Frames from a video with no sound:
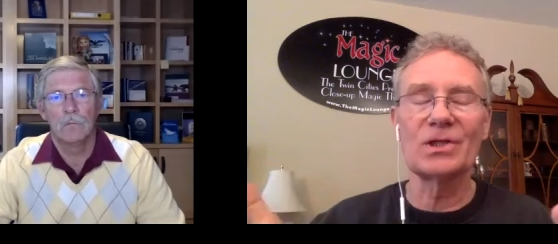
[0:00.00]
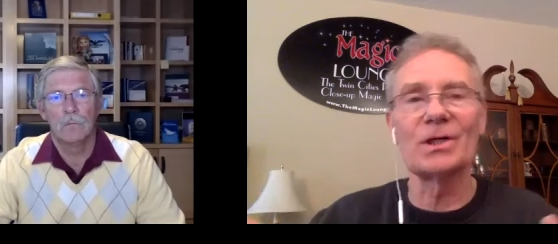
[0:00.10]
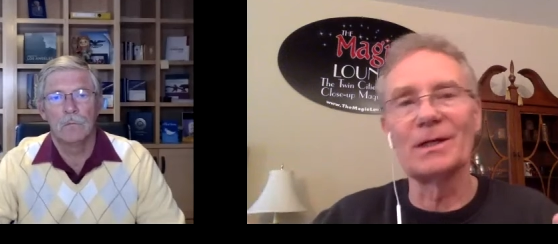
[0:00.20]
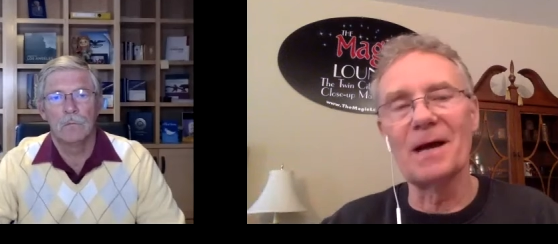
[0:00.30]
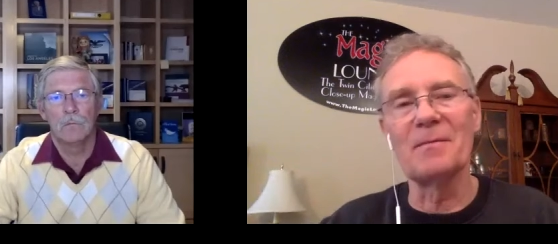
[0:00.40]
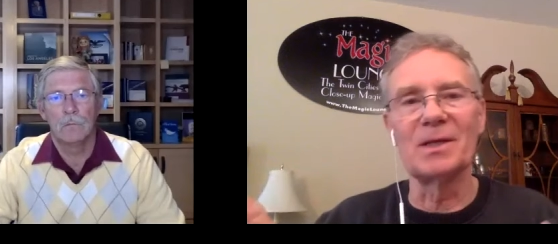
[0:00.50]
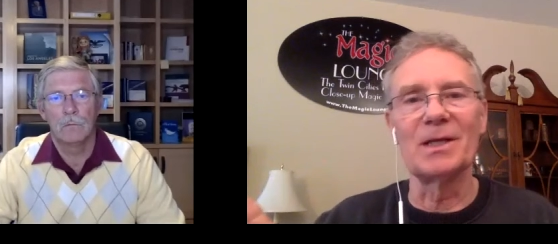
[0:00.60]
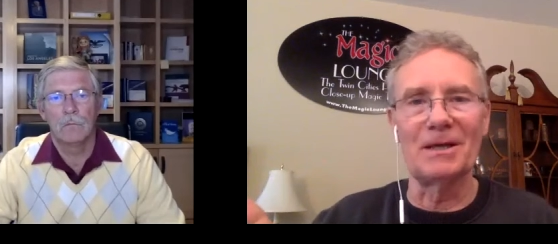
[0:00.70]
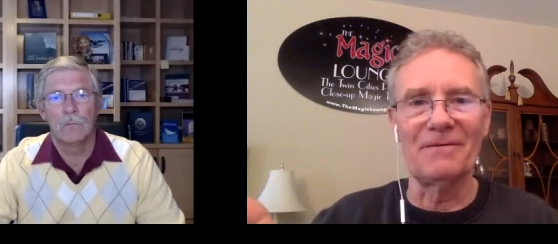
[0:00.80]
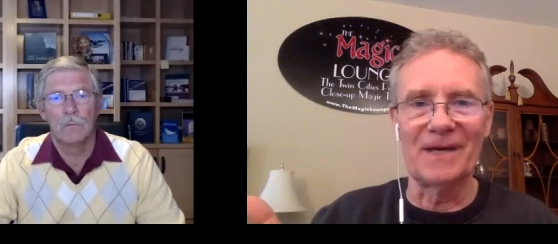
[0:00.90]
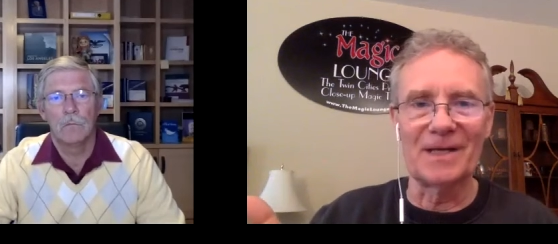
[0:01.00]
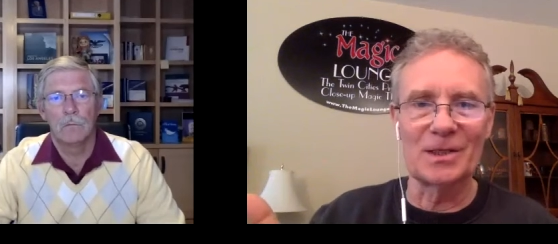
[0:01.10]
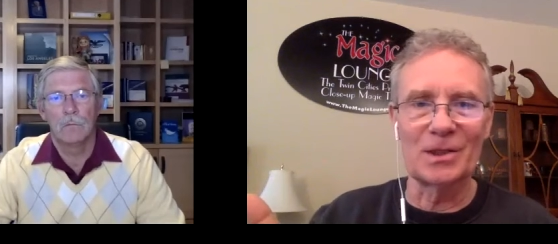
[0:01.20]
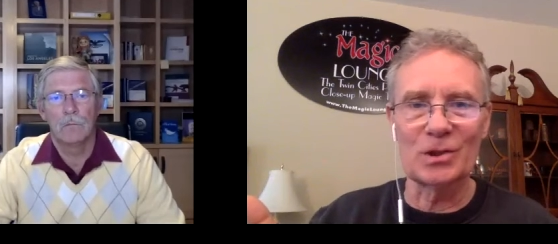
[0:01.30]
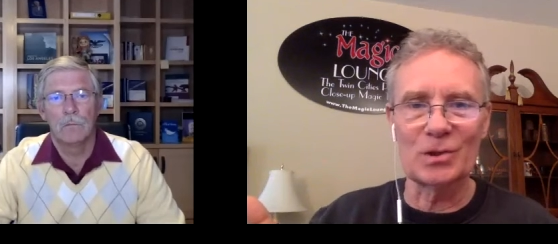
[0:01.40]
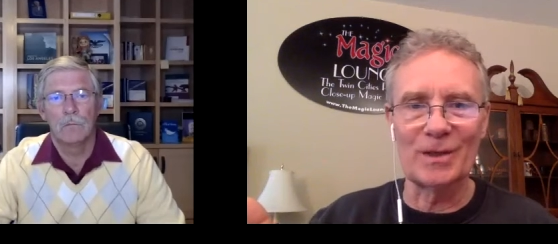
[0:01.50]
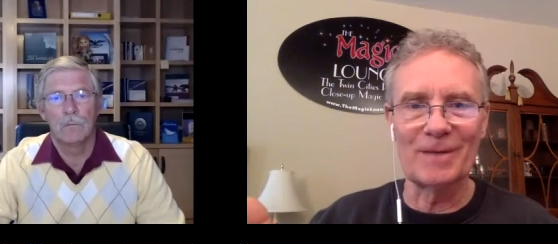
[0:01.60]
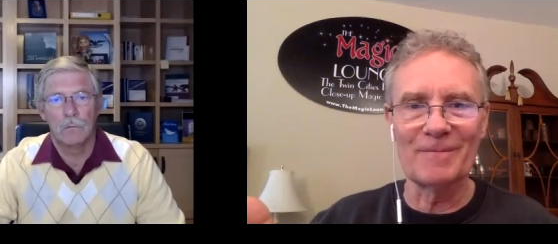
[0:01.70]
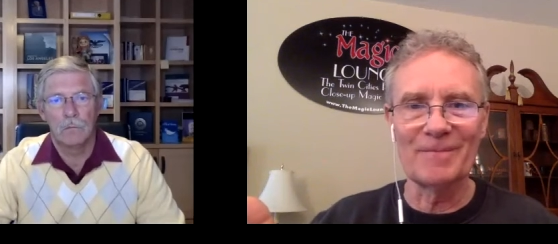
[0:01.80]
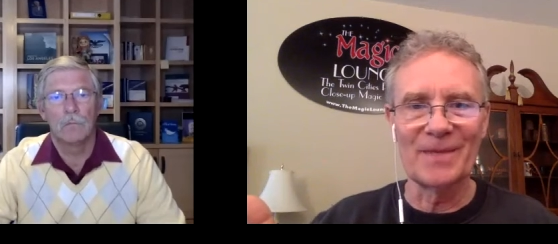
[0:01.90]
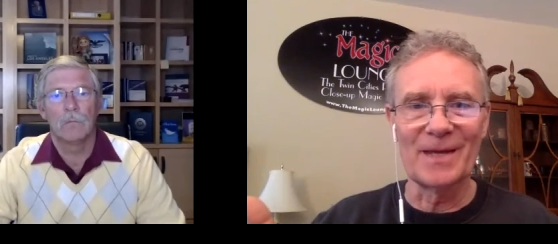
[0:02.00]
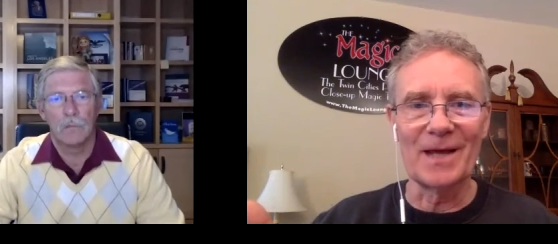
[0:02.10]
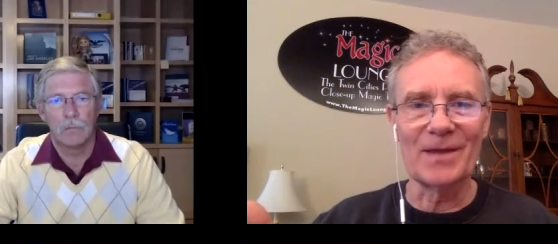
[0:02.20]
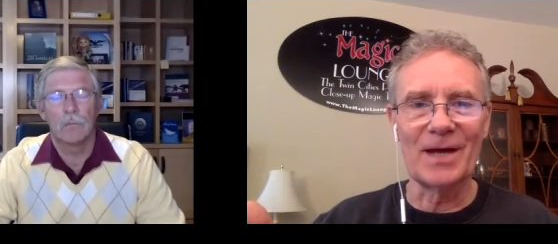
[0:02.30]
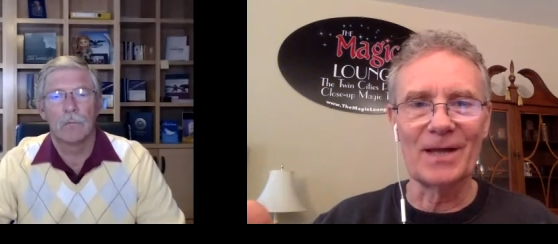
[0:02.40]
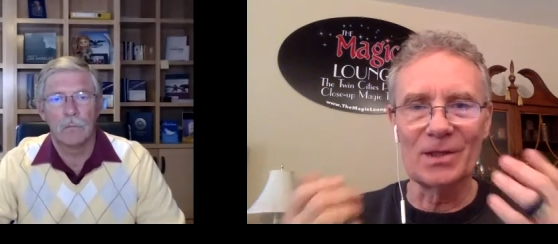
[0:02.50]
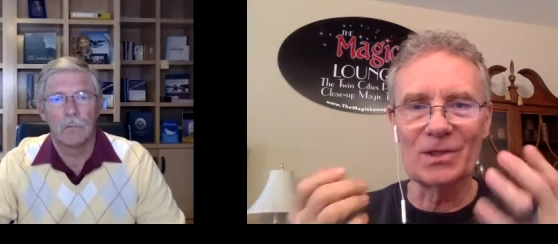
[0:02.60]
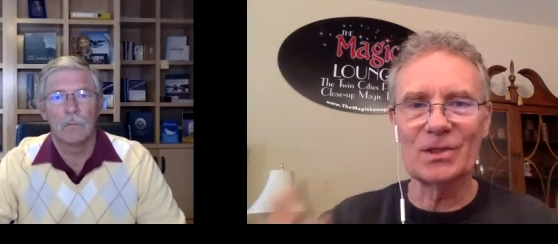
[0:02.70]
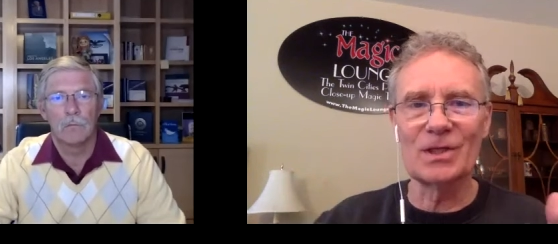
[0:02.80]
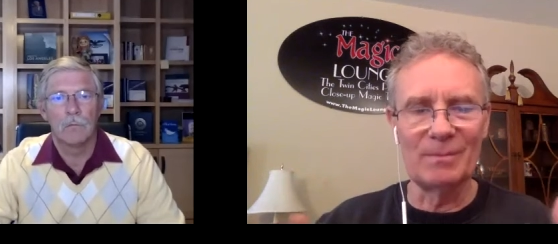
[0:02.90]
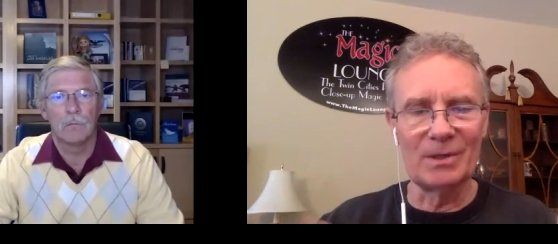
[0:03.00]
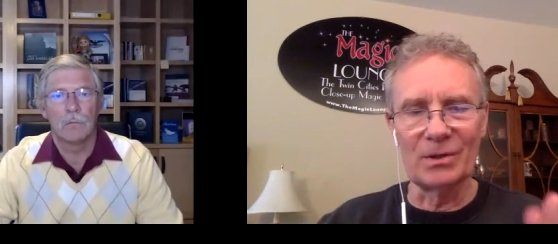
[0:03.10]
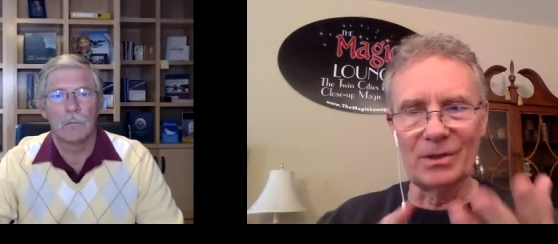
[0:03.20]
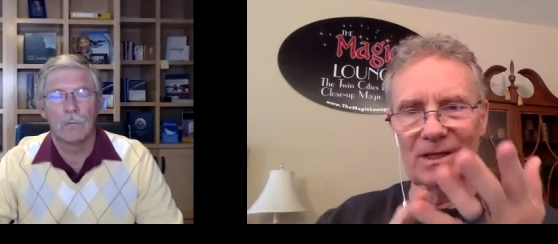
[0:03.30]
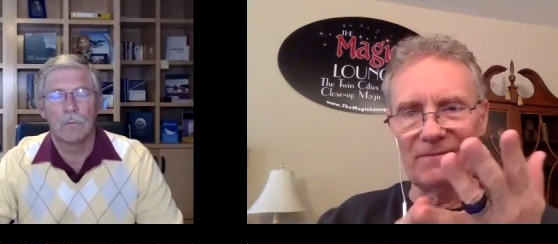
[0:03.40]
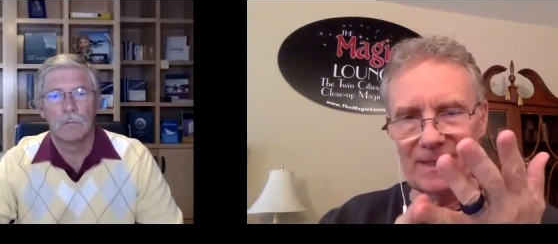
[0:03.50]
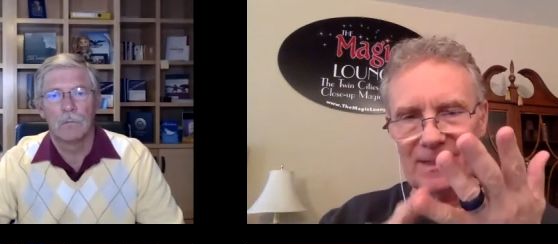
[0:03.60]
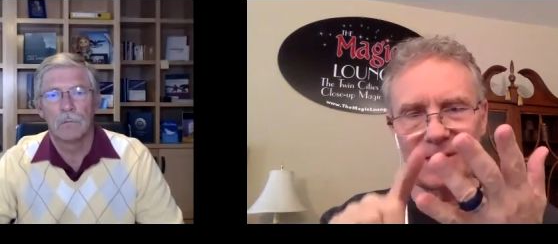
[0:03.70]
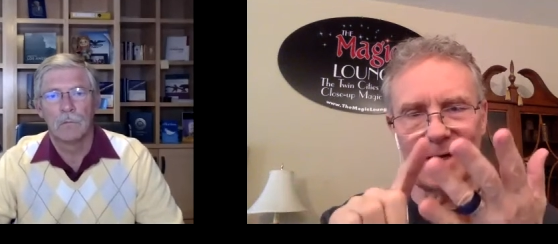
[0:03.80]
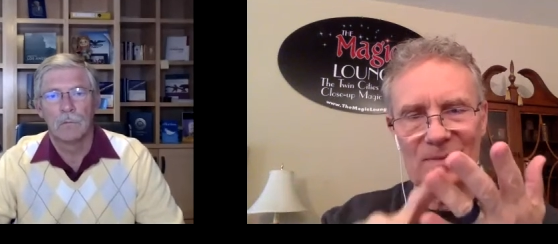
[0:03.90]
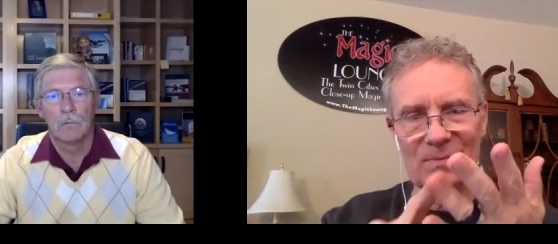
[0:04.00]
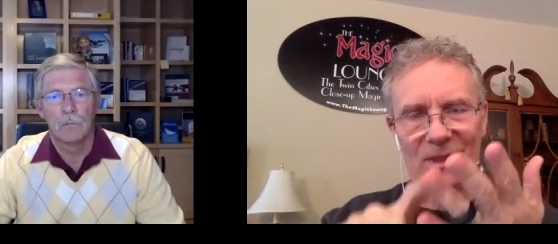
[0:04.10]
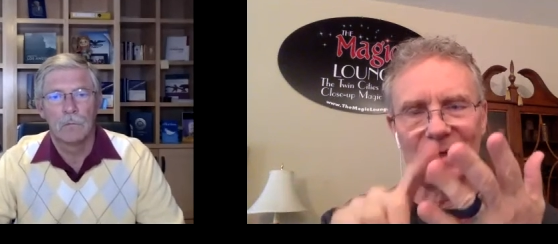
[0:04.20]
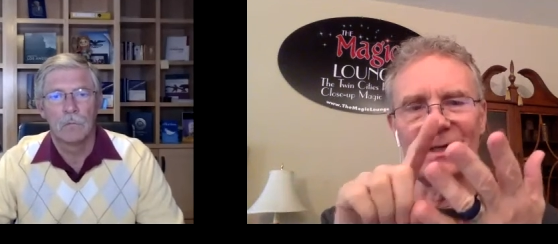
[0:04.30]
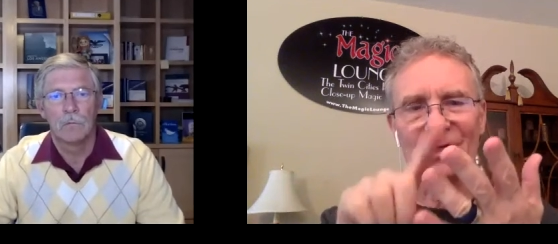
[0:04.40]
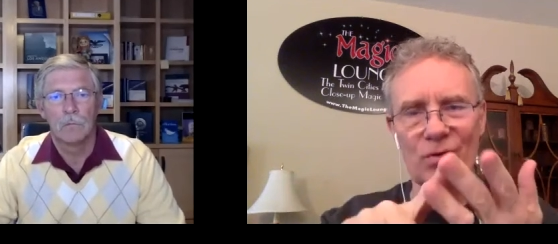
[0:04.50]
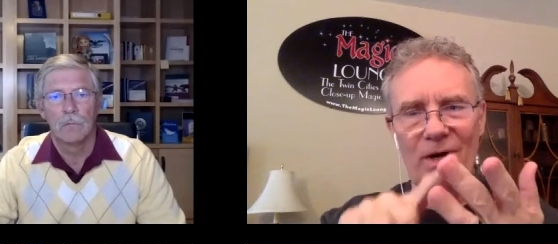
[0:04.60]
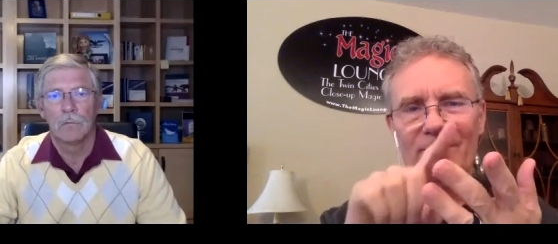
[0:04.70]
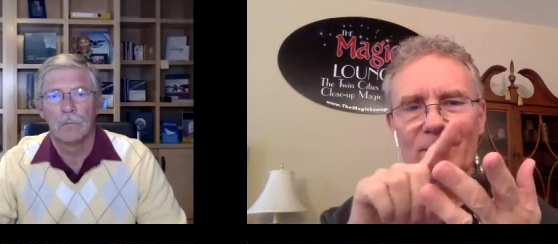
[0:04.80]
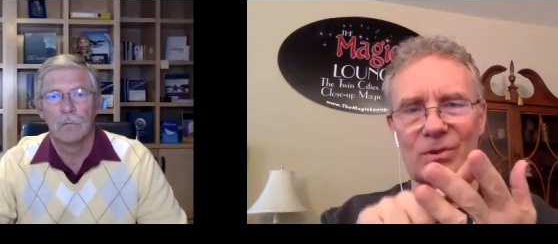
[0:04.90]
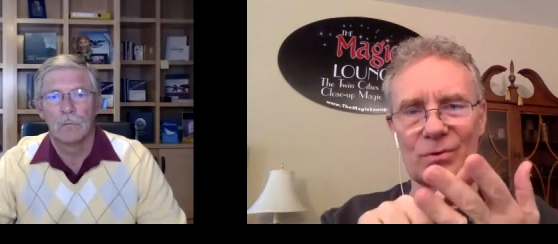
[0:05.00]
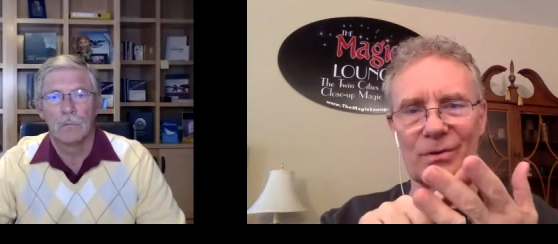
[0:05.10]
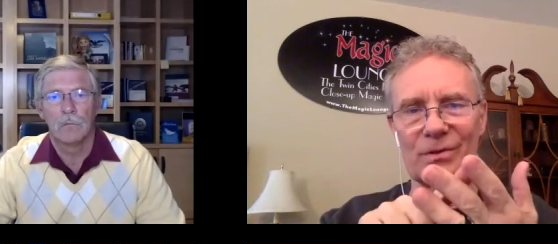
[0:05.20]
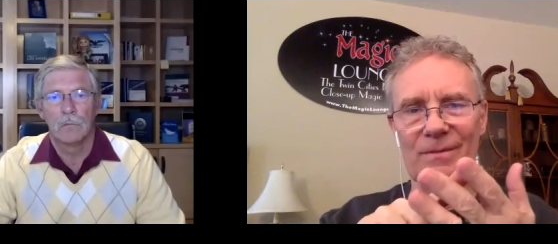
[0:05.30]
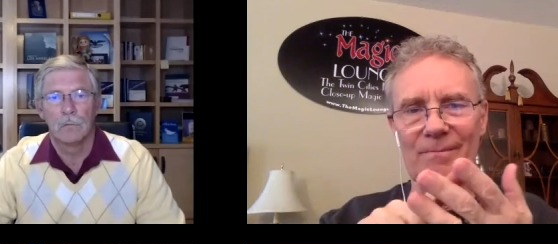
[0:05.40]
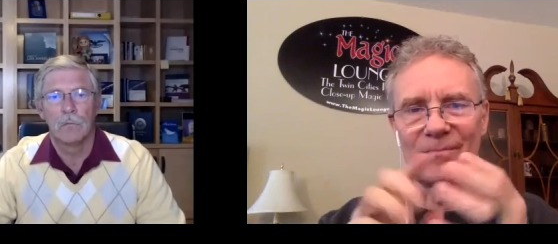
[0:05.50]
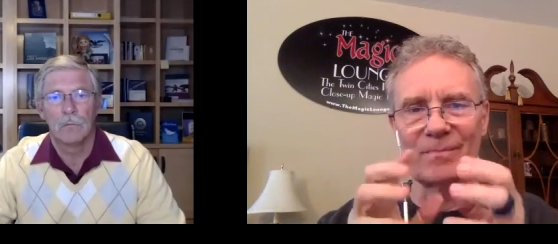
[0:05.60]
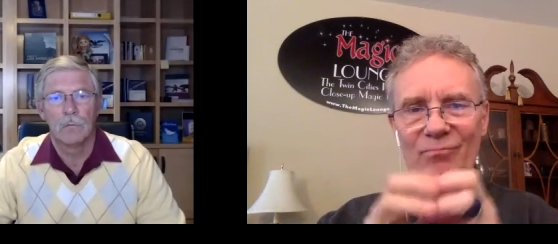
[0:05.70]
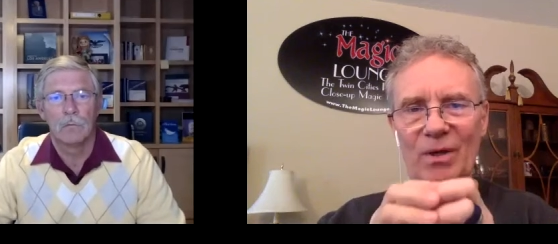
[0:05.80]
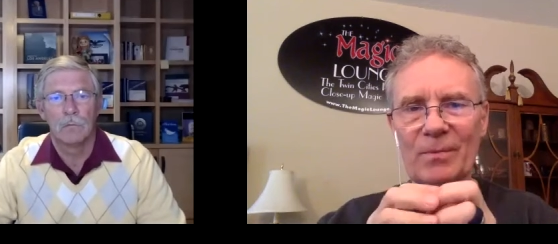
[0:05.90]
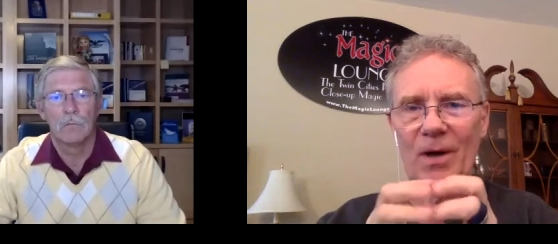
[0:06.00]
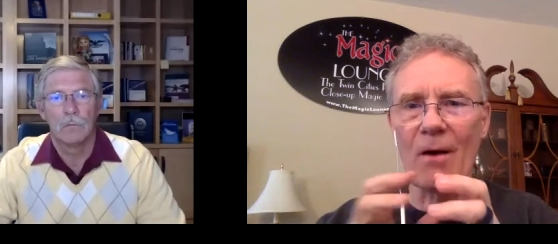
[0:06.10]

Speaker 1: still am in the event industry, and I thought this is going to be good. Events, hospitality, travel, and tourism. People are